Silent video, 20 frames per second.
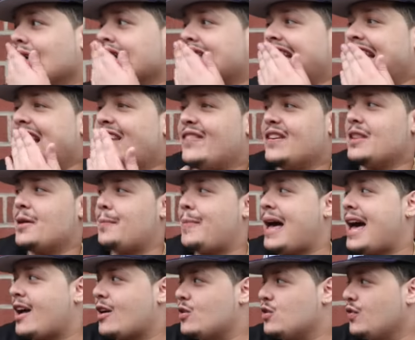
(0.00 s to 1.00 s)
leaving the
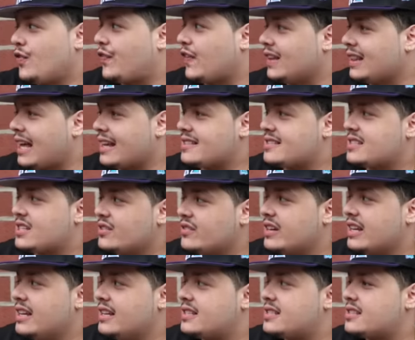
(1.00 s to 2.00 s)
battle, you feel like
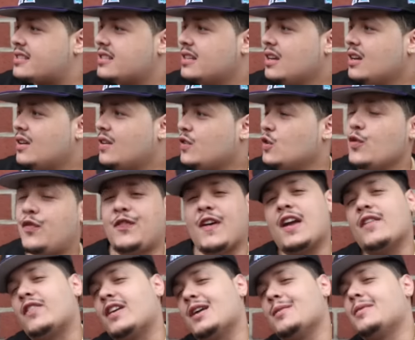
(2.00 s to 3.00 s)
Serius. you
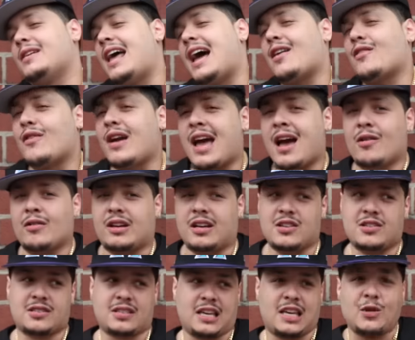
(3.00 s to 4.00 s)
favor him in that round
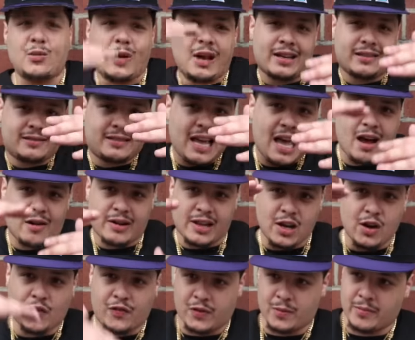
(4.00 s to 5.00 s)
because he went
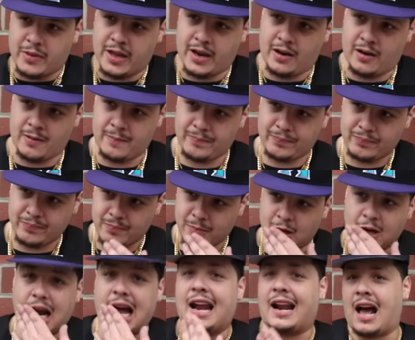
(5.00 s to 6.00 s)
downhill from there,
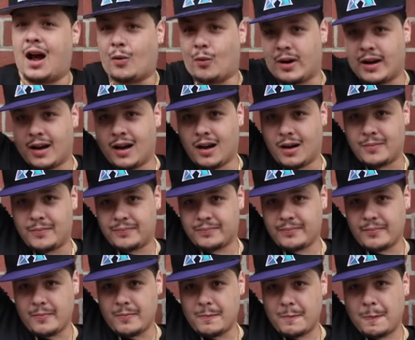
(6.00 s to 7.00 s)
you know, and I went up.
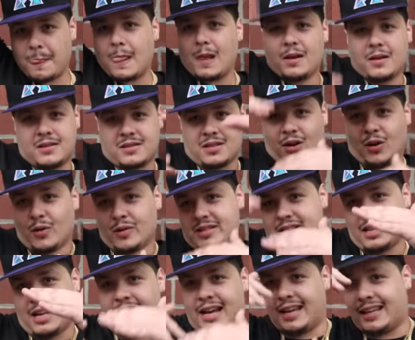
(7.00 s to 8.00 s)
So it was
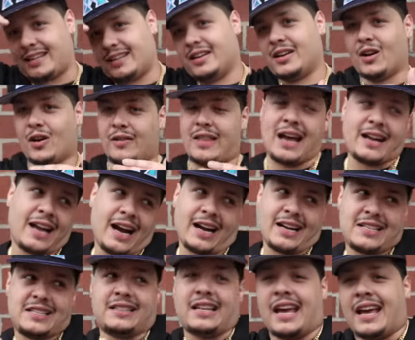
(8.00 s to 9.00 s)
like, you know, that kind
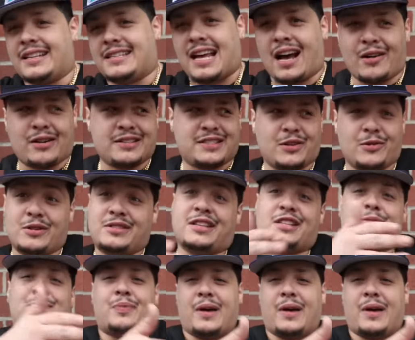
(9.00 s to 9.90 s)
of stands out because it was his